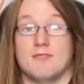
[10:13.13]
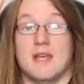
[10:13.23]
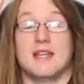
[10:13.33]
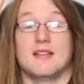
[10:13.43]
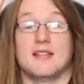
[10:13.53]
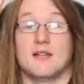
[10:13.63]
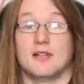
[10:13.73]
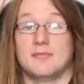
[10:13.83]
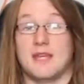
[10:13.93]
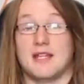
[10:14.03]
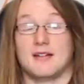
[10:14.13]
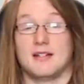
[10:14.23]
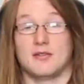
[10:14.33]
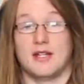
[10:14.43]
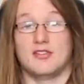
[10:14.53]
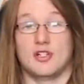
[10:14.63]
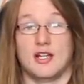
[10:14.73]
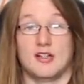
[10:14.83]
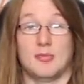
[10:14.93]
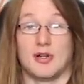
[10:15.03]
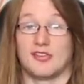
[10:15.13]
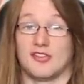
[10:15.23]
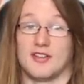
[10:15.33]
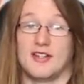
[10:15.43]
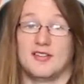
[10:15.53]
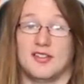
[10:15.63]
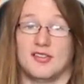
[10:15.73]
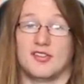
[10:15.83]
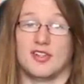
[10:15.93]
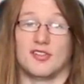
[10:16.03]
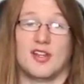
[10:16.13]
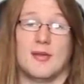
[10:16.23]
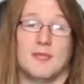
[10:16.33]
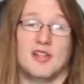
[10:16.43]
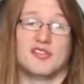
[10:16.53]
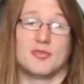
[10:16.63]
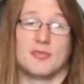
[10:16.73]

making the only medically uneducated person in this instance Mr.